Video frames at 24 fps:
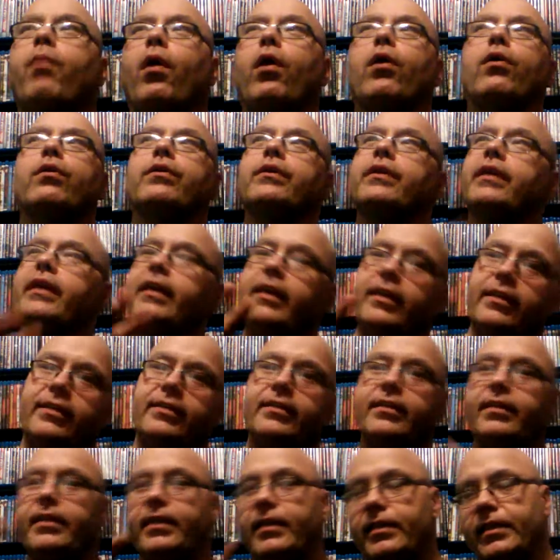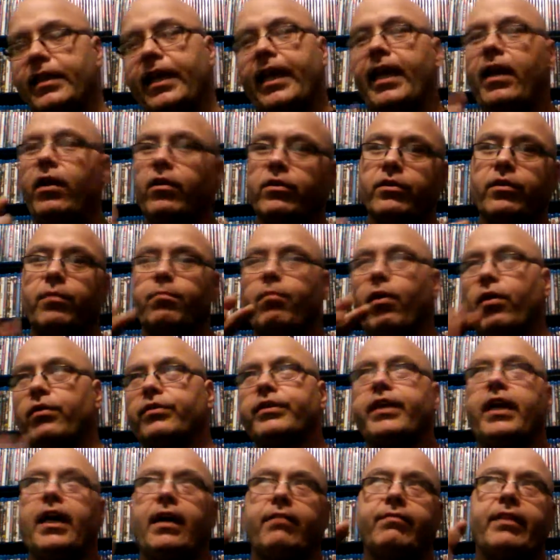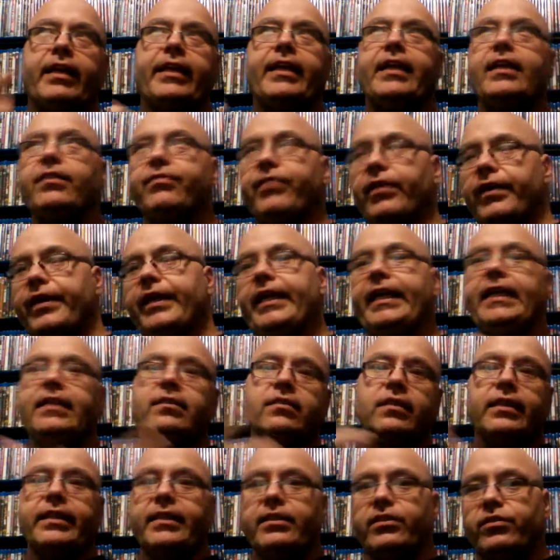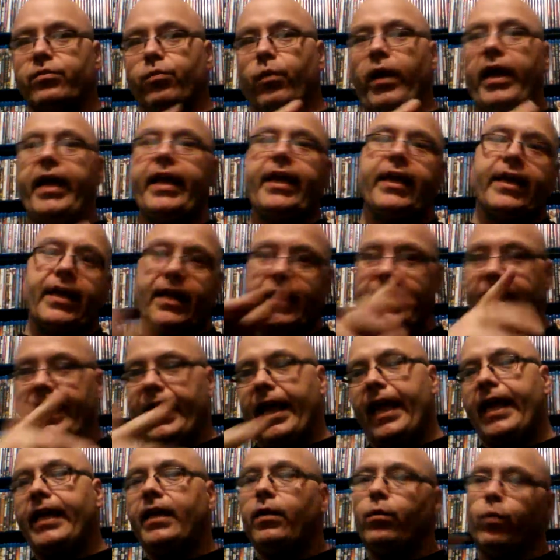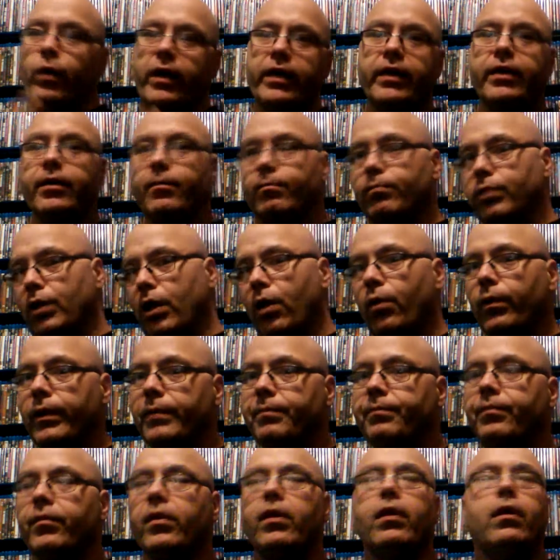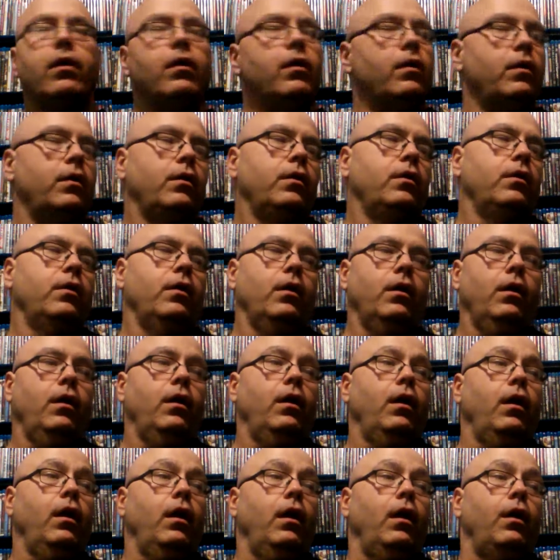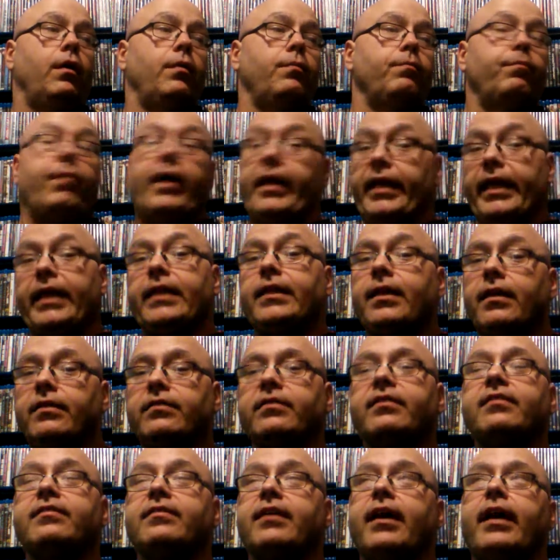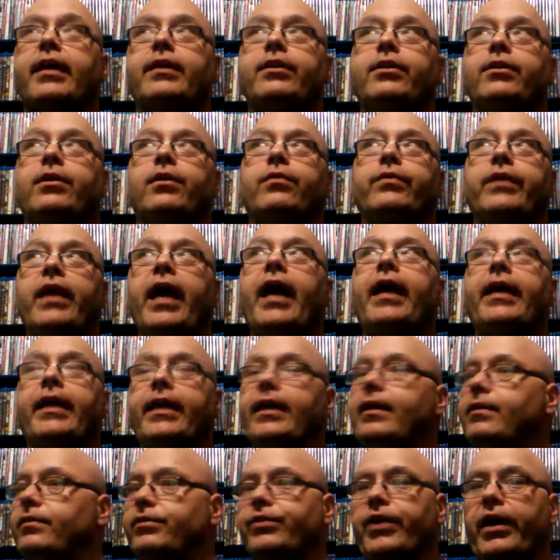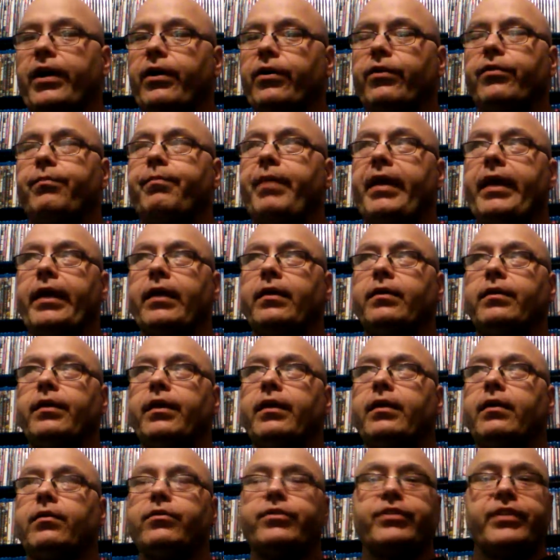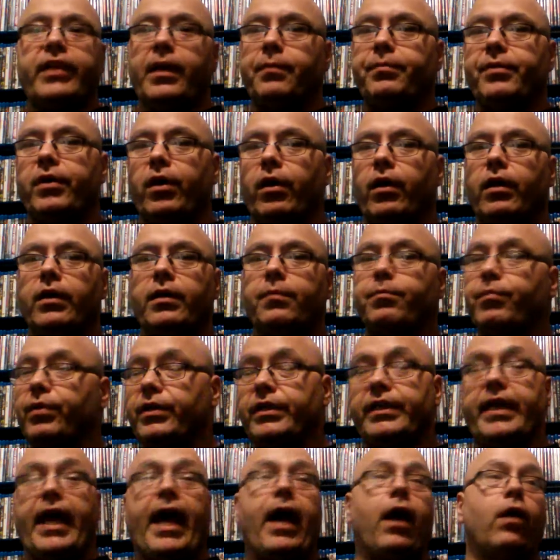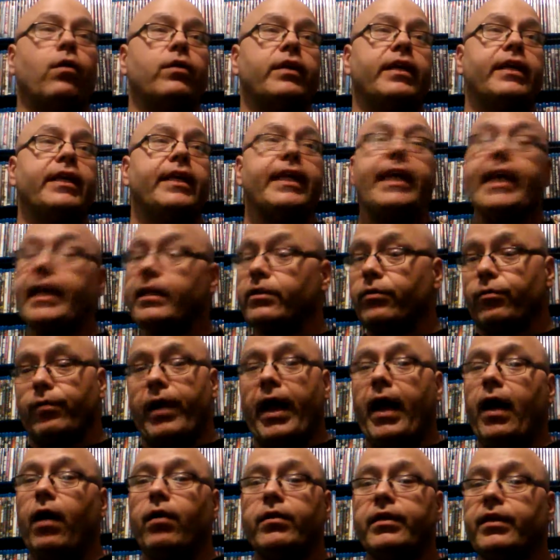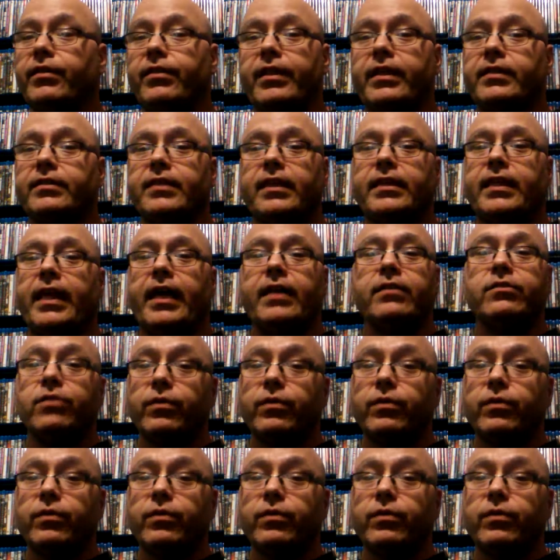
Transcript: Bart is the character. Bart's kind of like he's very easily swayed, kind of like any wind can blow him. But he does decide, yeah, he is tired of being, stepped on and put down and kicked around and things like that.